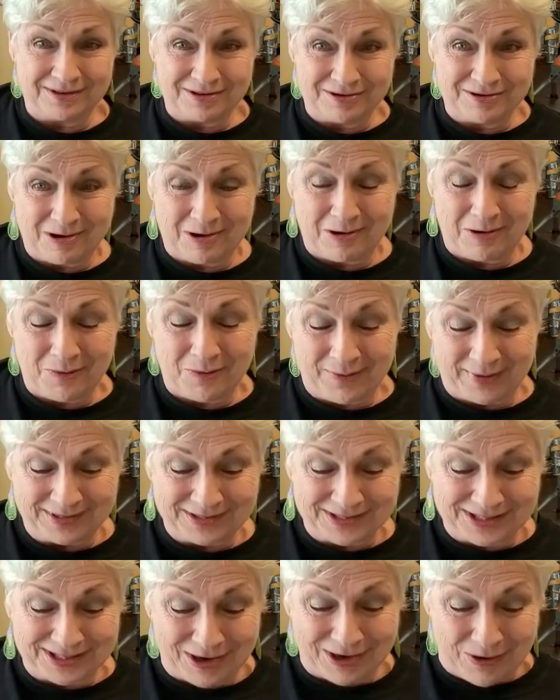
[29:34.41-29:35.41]
you know.
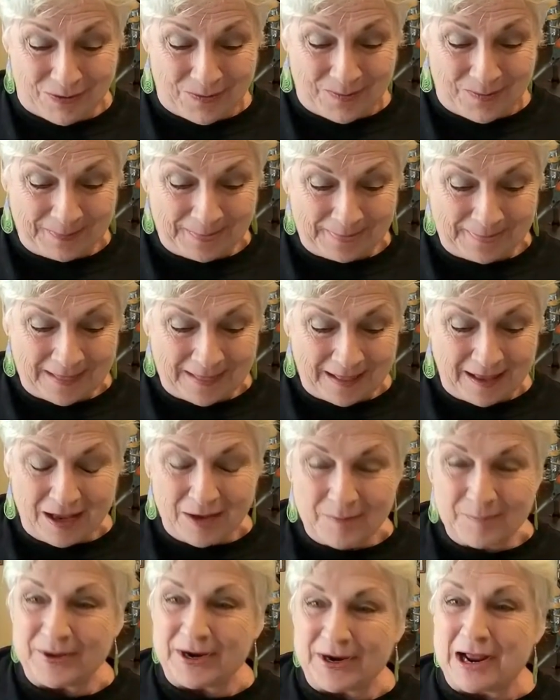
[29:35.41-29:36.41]
And so,
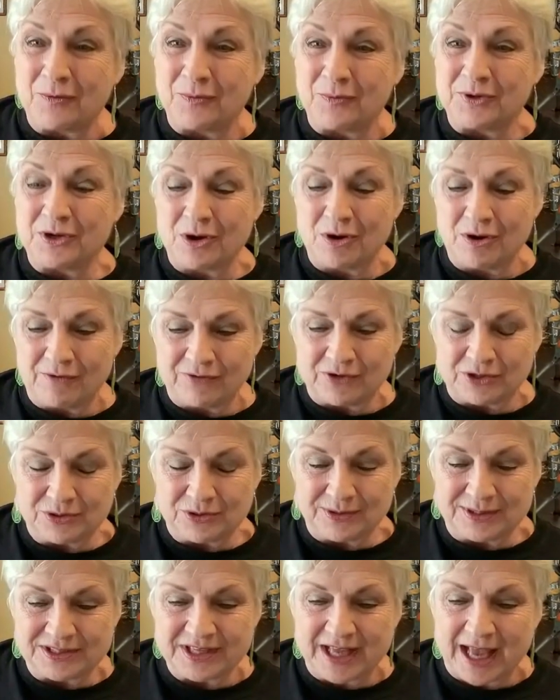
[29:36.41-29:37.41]
but I would go over
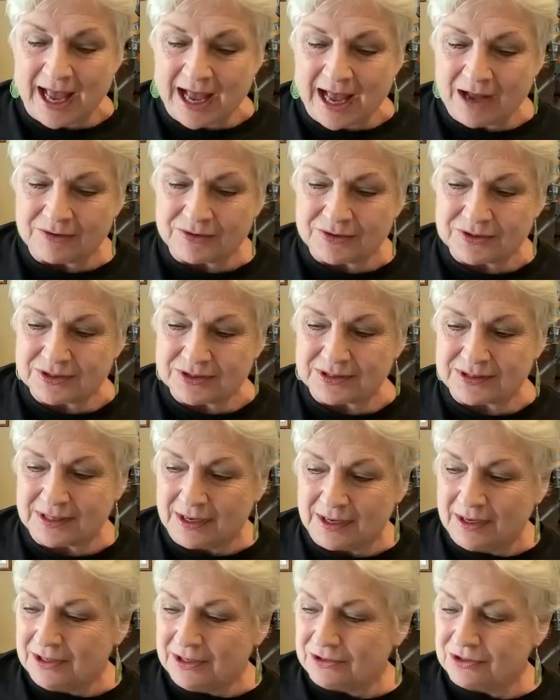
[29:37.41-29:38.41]
to his house
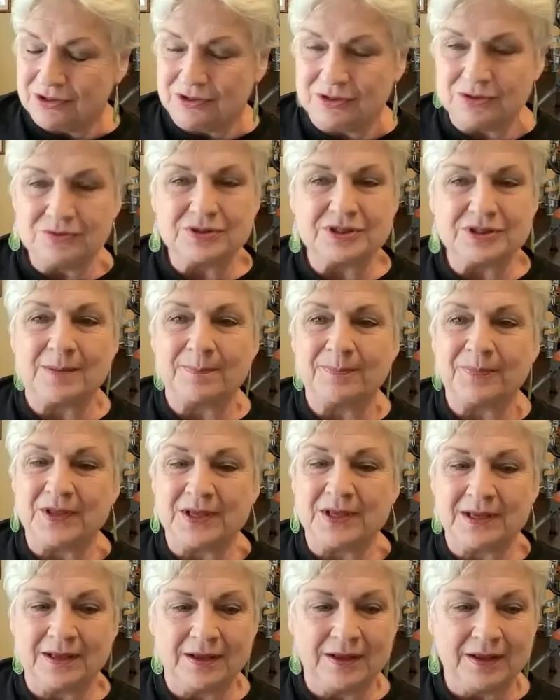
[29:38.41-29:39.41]
to do
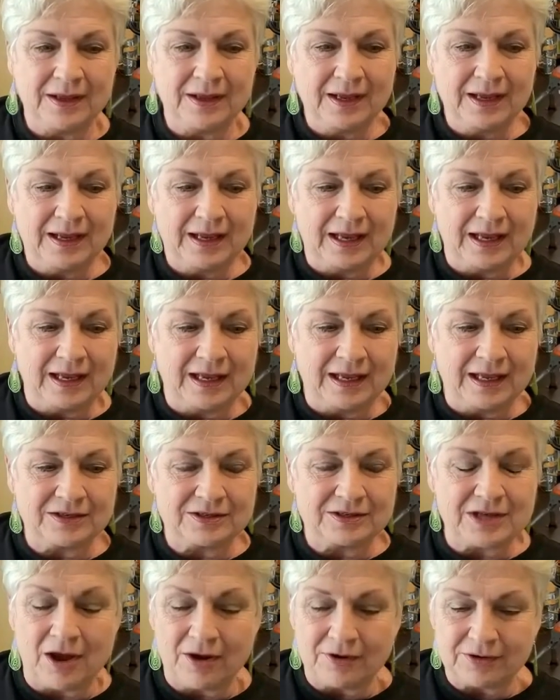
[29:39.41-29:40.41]
something
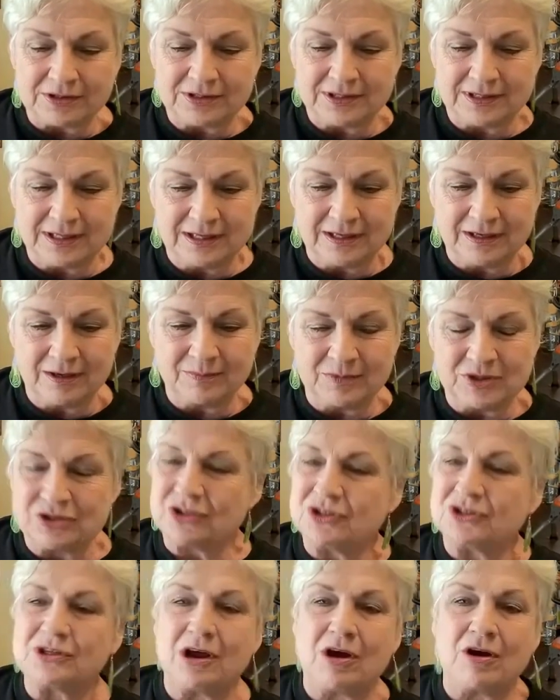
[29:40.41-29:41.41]
and talk to him and
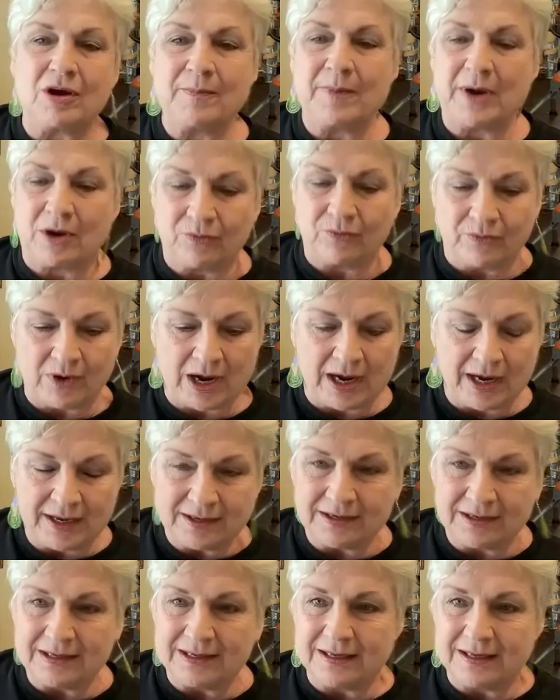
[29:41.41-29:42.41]
just talk about
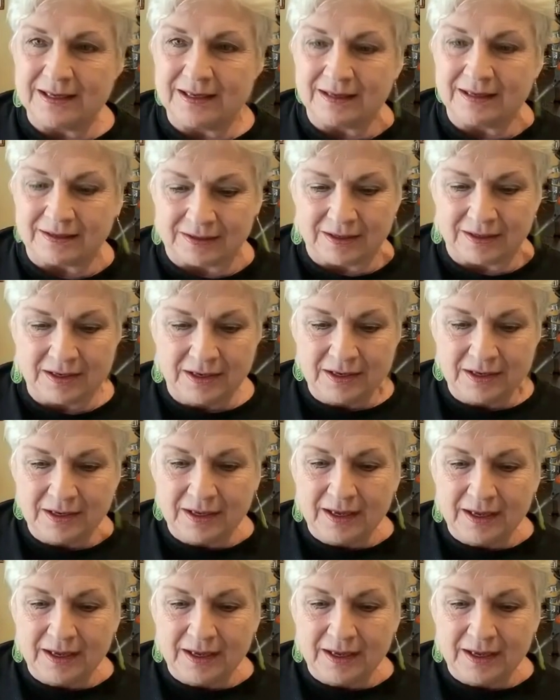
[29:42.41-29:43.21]
writing and